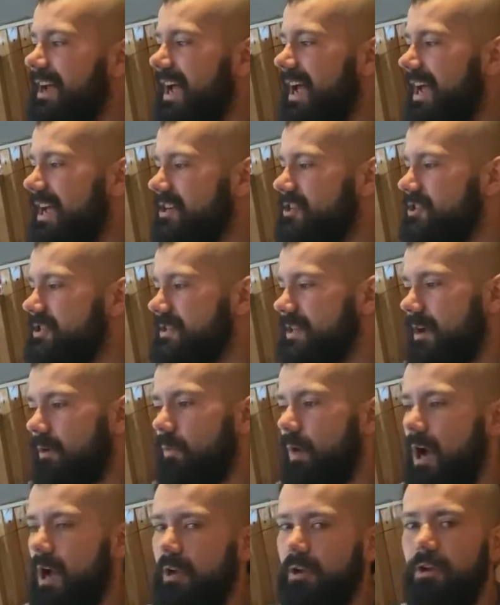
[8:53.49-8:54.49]
And she's like,
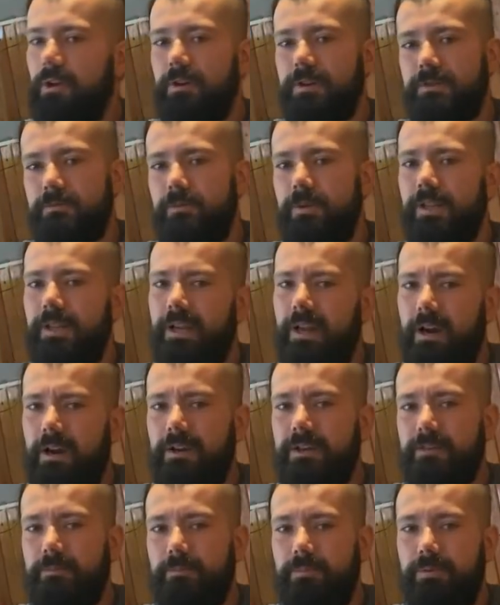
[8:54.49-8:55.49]
"Well, it's really
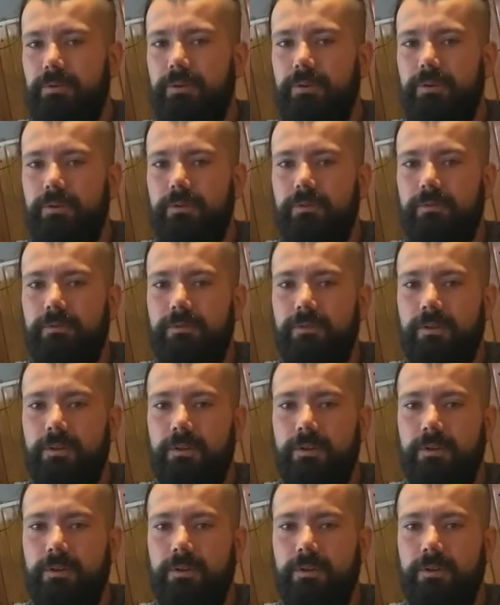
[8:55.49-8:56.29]
hard to prove